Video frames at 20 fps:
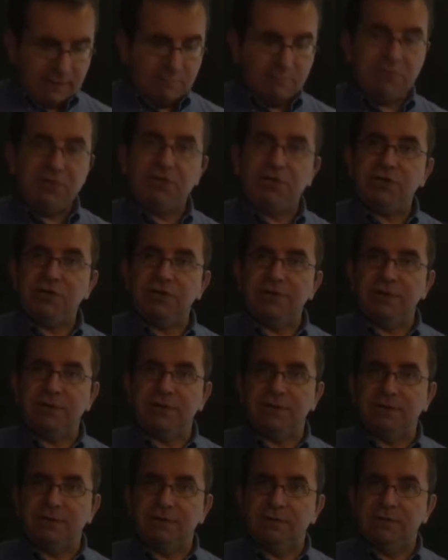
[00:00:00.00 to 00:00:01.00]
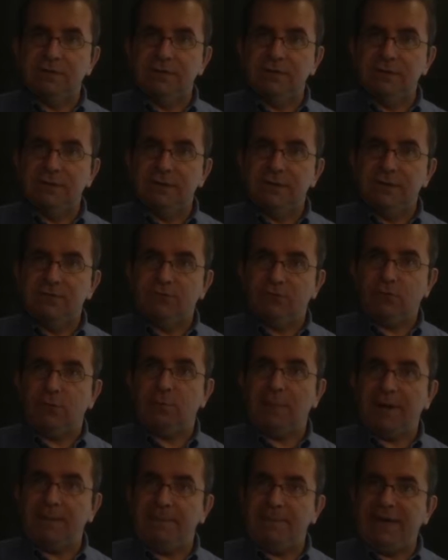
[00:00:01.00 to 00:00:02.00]
material for
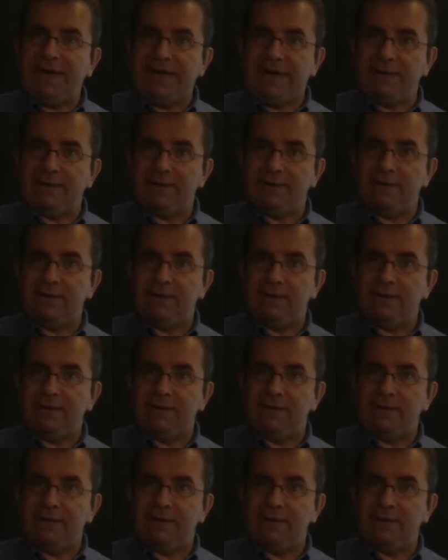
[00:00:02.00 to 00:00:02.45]
my pen,